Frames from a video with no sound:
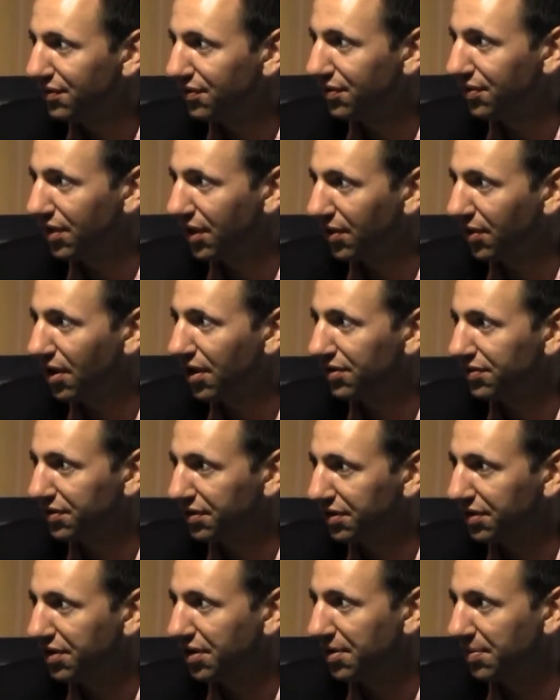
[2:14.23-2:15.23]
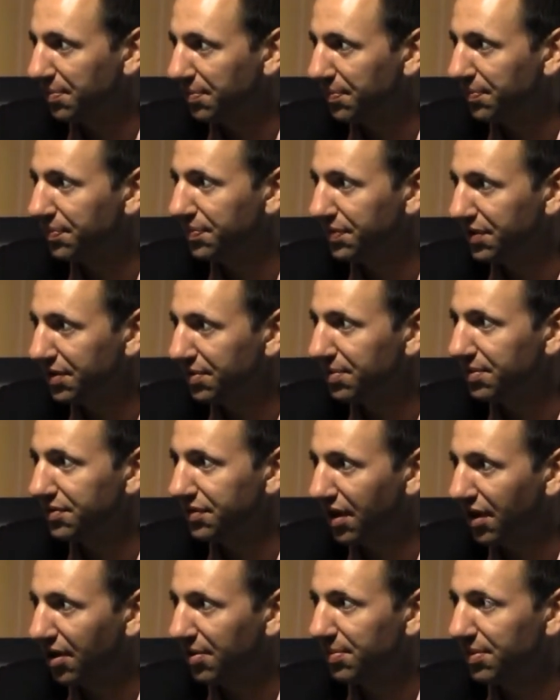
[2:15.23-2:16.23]
right. for that lost income in
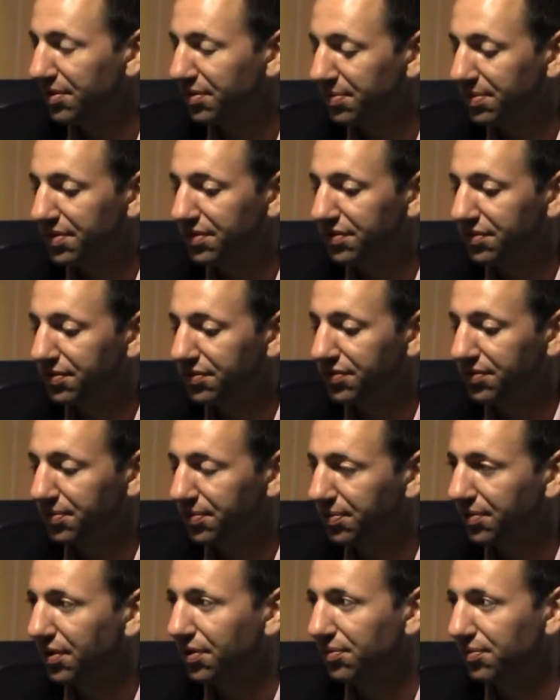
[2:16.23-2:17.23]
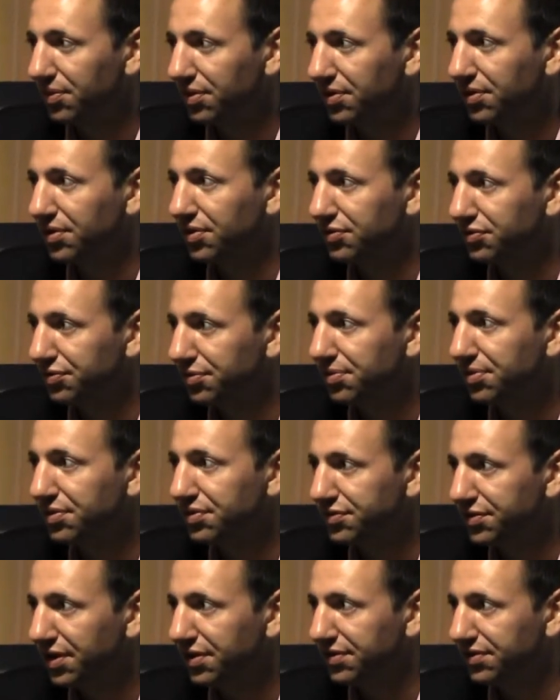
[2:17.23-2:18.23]
retirement? Right. I mean, so it's a, a, real, true
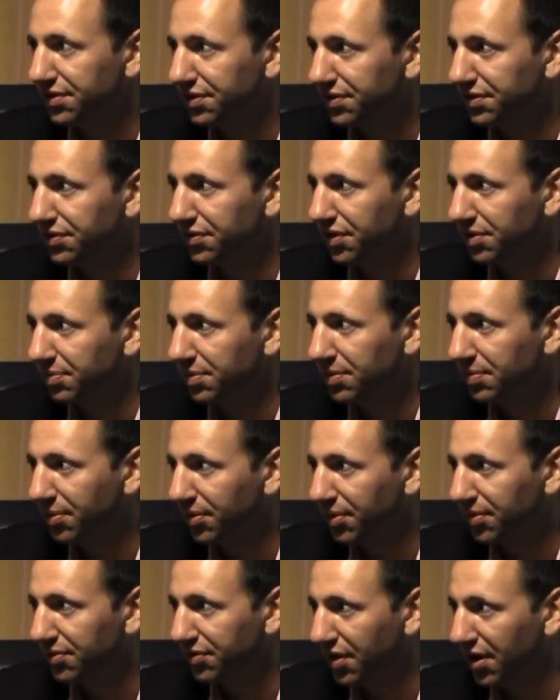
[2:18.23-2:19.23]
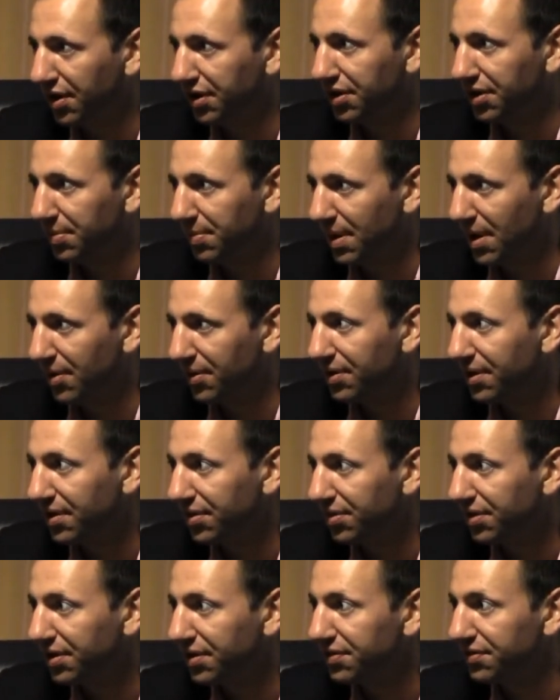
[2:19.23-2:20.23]
injustice that people aren't talking about, and
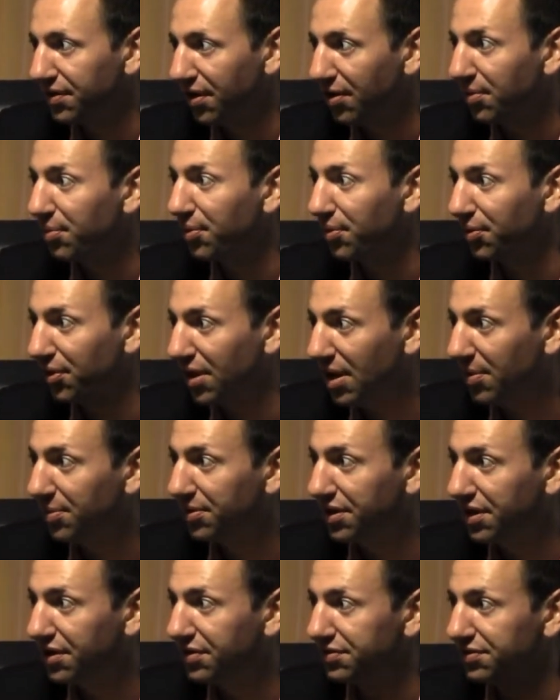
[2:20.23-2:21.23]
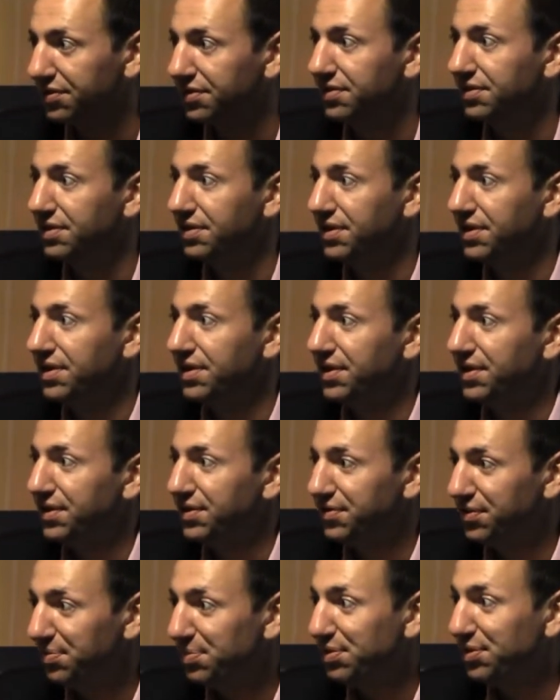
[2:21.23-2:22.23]
I think it's our moral obligation
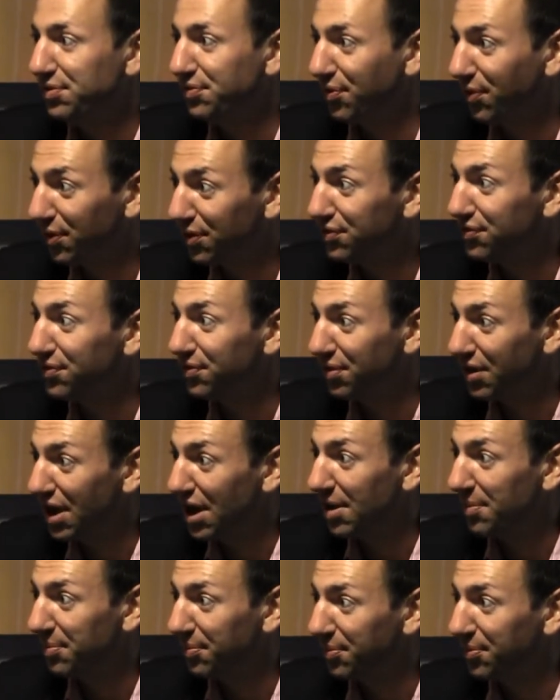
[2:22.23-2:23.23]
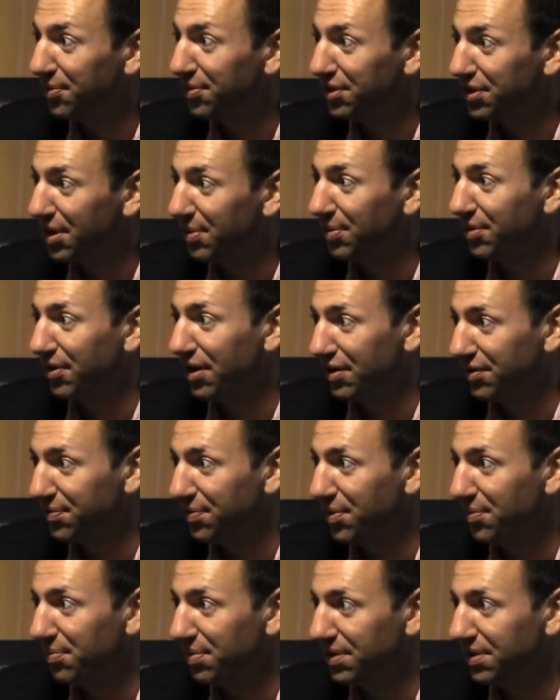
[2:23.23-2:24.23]
to be a voice for them when the Democrats
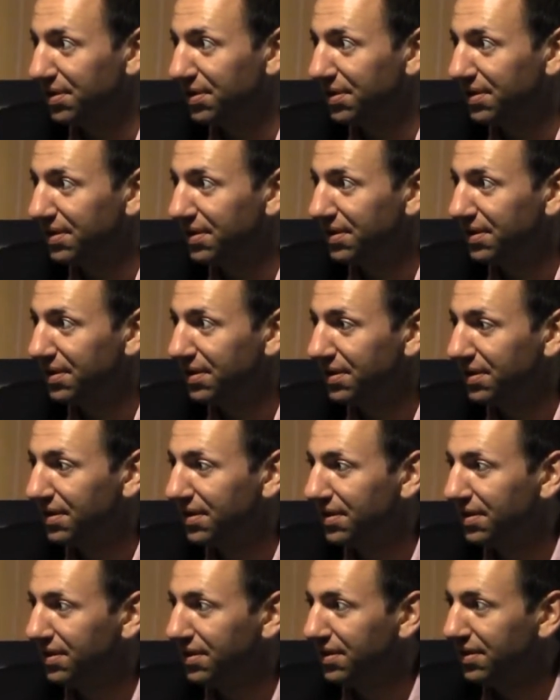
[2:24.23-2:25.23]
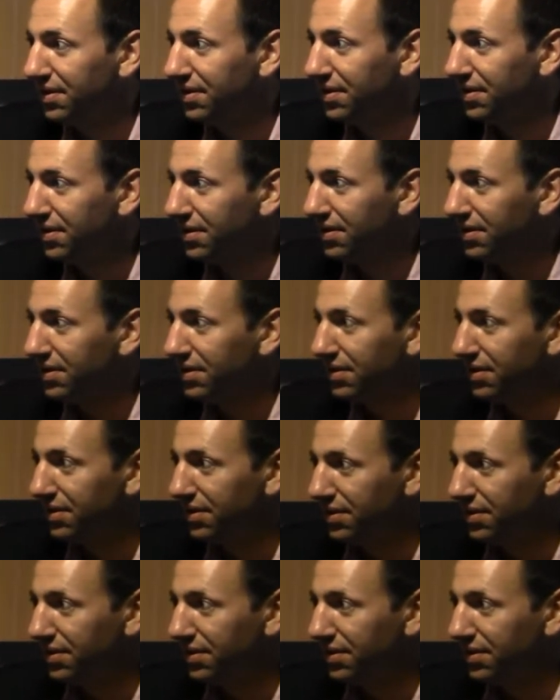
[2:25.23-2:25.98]
won't be. I spoke to a woman from